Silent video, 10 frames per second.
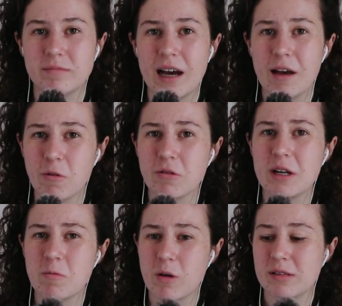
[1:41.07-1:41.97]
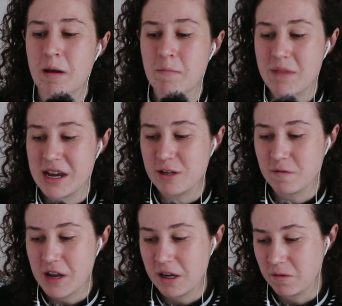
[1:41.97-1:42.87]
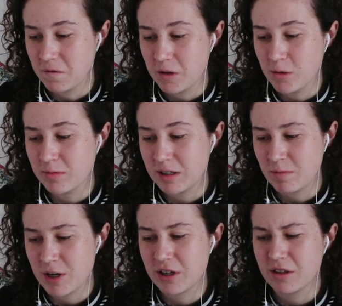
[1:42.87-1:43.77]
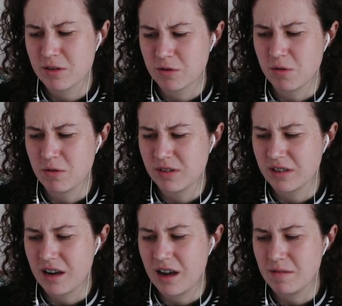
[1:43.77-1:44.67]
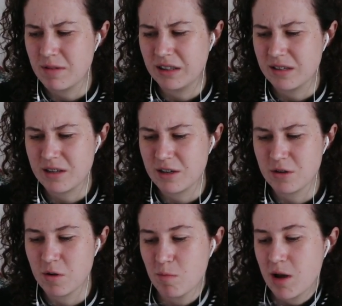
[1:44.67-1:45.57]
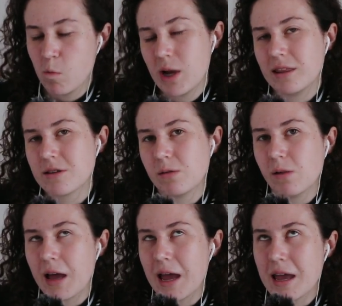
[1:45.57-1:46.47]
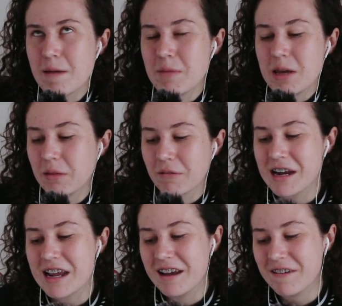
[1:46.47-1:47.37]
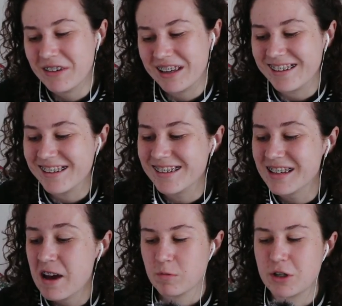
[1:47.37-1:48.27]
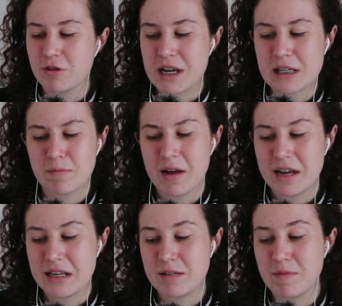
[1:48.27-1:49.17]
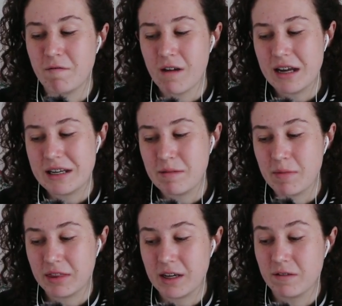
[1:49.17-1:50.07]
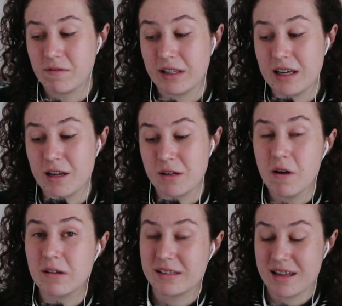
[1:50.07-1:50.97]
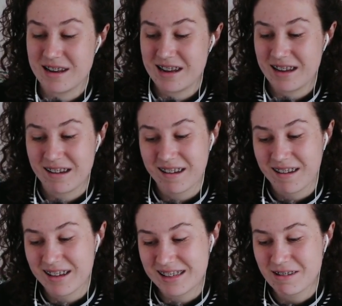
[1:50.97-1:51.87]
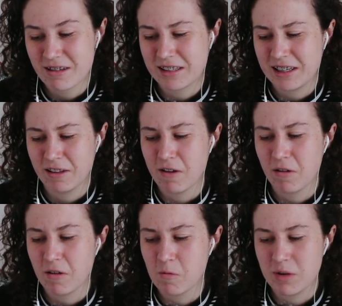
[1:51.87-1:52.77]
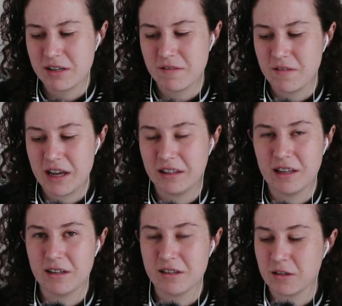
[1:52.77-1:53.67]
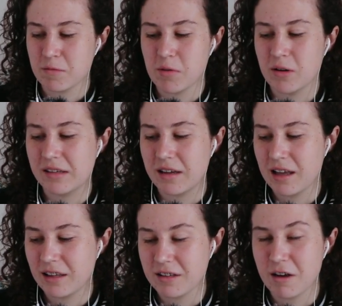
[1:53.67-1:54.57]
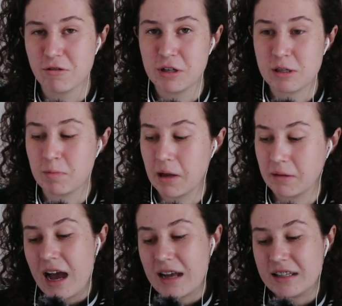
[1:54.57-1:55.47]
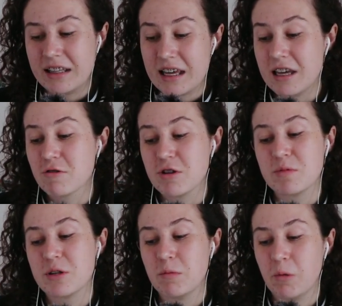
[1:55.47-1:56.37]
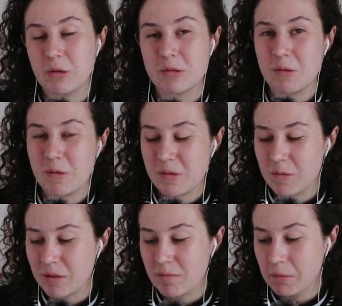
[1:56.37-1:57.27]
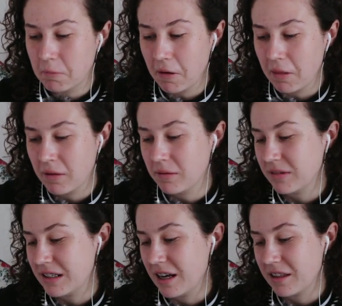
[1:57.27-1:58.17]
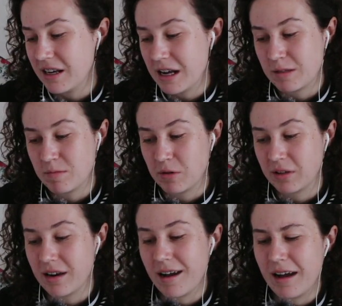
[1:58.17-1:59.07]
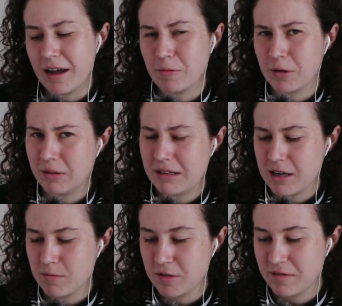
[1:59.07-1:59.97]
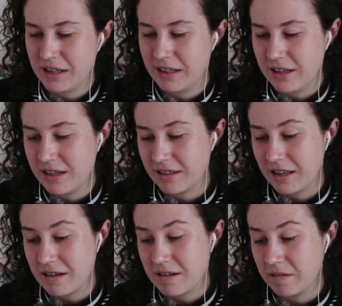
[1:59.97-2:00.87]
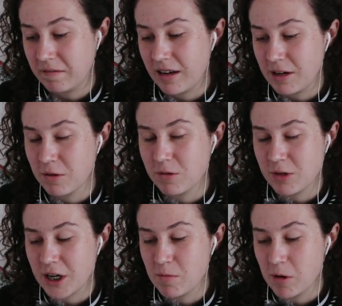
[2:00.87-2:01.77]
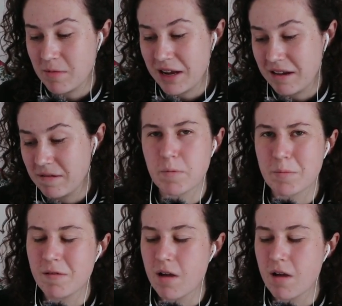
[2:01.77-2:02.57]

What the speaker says: I already was a major fan of the films, especially the scores that I'd been listening to on my wee little MP3 for years, which transpired into me writing, but thankfully not sending, a seriously long-winded fan letter to composer Alexandre Desplat. I did the eager trips to the bookstore with my brother to get the next book that I would only come to read years later. I know, shame on me. But my